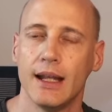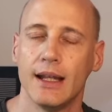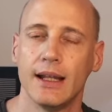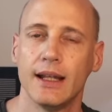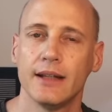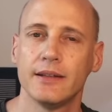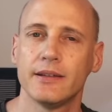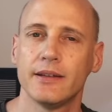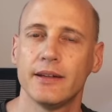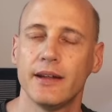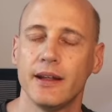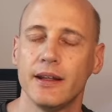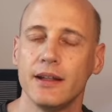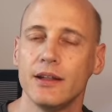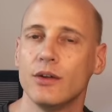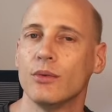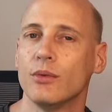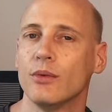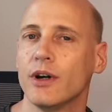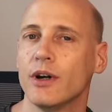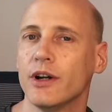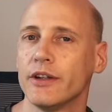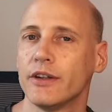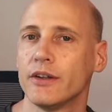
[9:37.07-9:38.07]
Let's say you
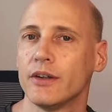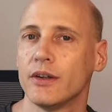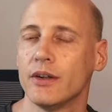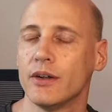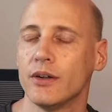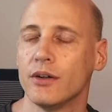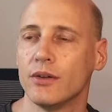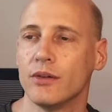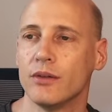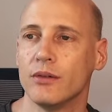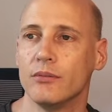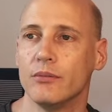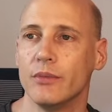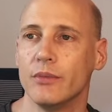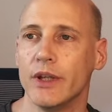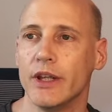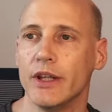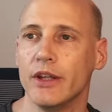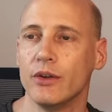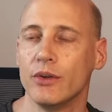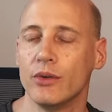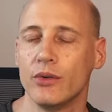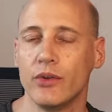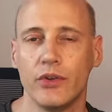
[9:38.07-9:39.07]
want to
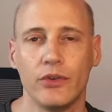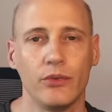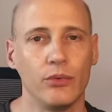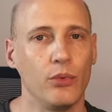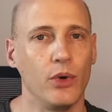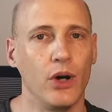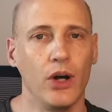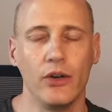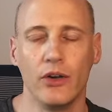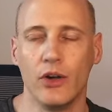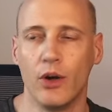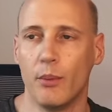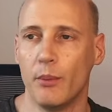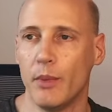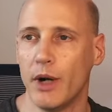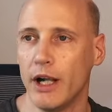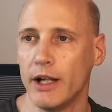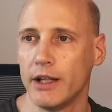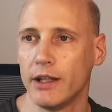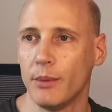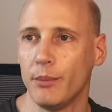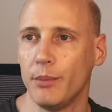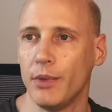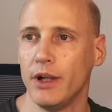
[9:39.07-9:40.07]
use one or
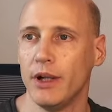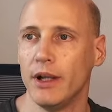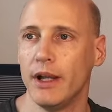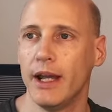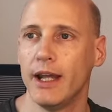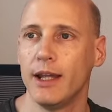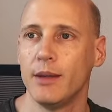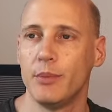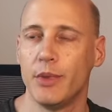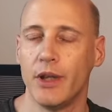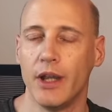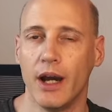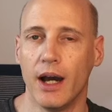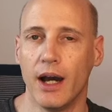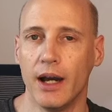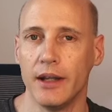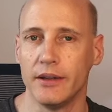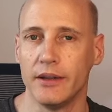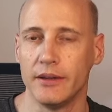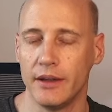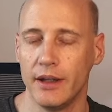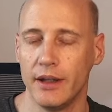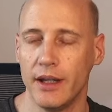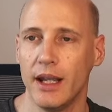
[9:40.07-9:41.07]
multiple
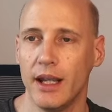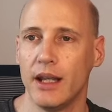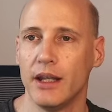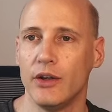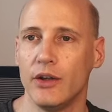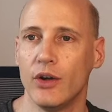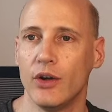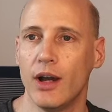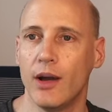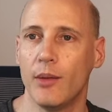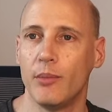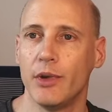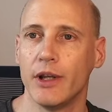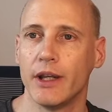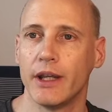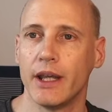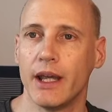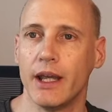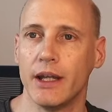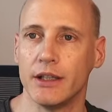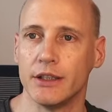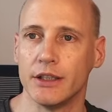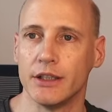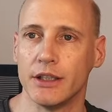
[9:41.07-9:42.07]
APIs in your
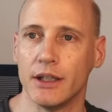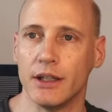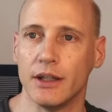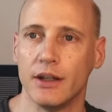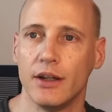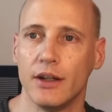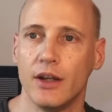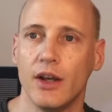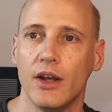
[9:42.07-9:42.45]
application.